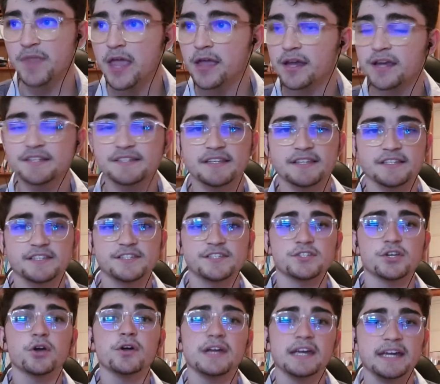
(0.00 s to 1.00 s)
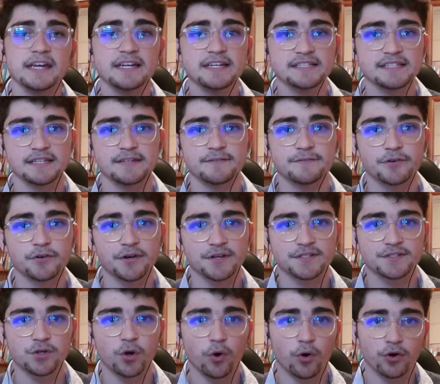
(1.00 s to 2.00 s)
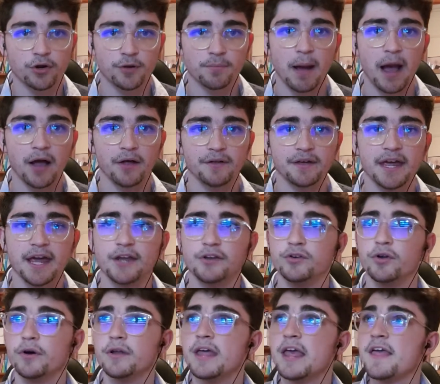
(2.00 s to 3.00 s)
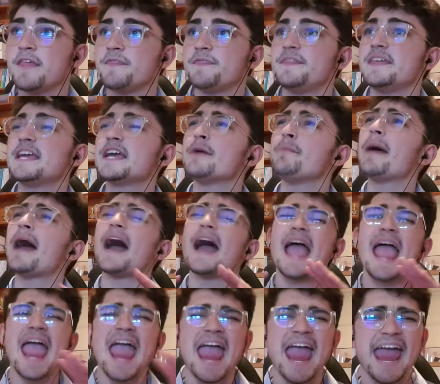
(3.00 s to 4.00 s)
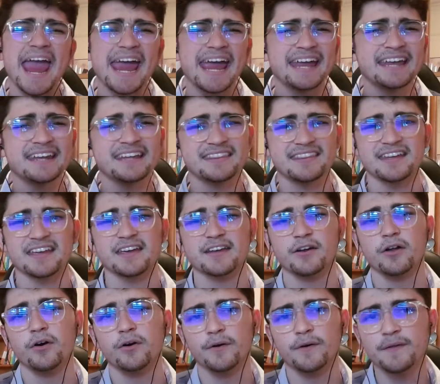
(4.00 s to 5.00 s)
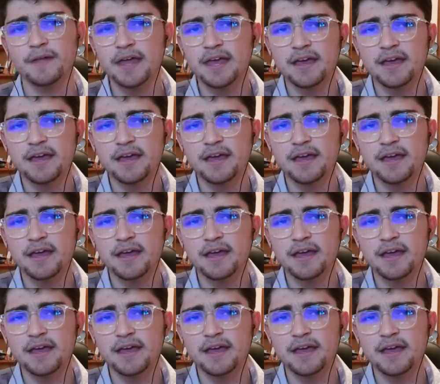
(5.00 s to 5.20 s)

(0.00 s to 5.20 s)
because it's so easy for us to autopilot and not think about anything at all.